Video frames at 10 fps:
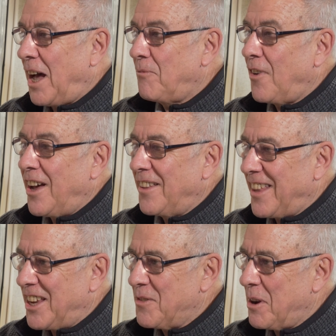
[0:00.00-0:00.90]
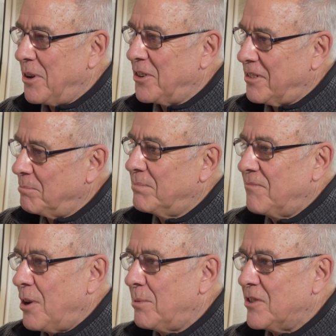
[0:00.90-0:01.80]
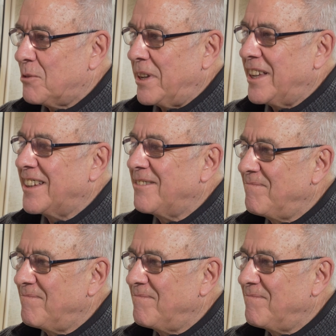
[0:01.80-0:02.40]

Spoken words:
I'm fine, thank you very much. I'm very pleased to be here.